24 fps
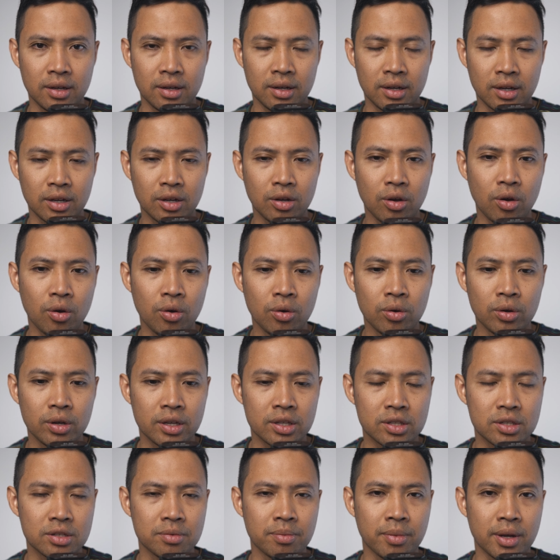ago,
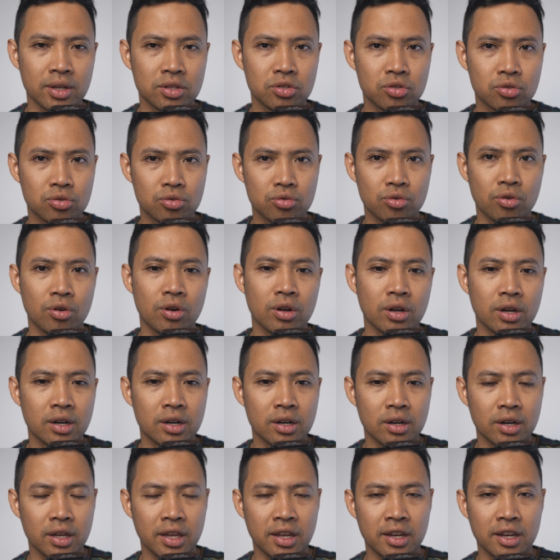it's much
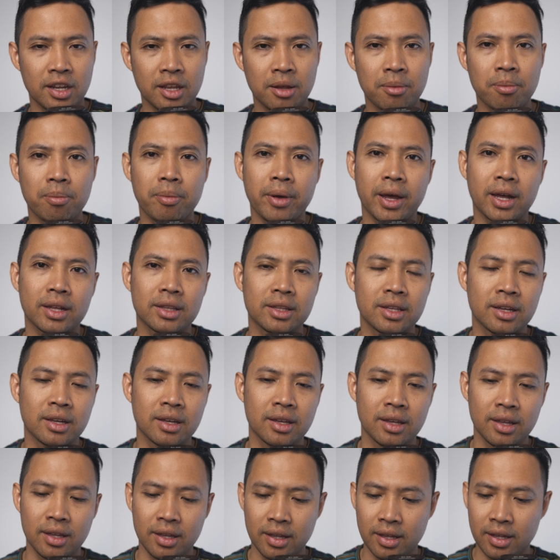stronger in
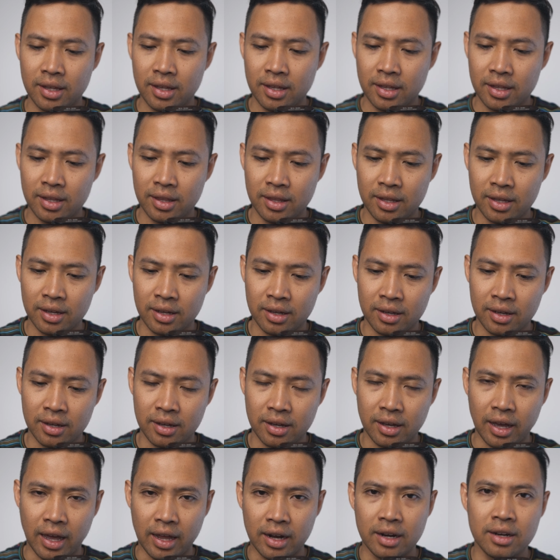impacting the
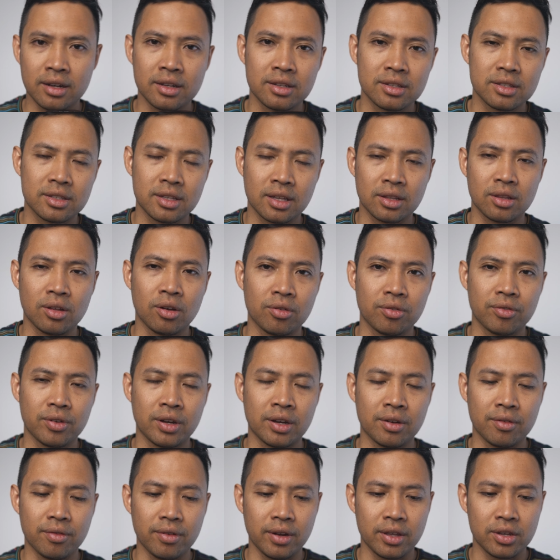current state of
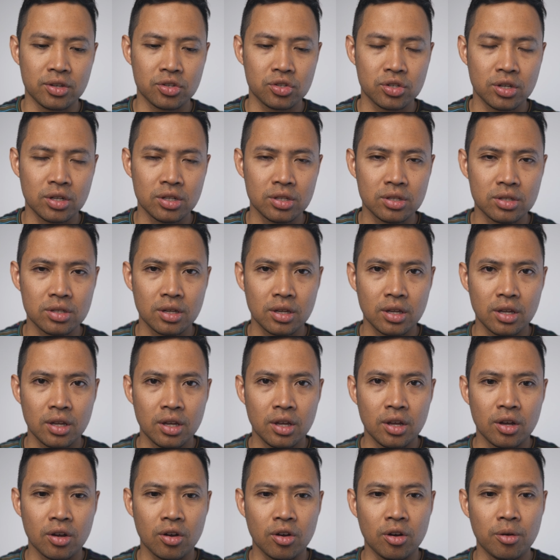inflations
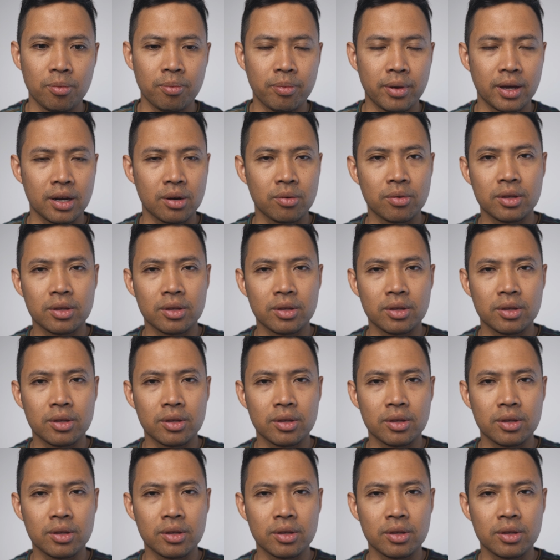compared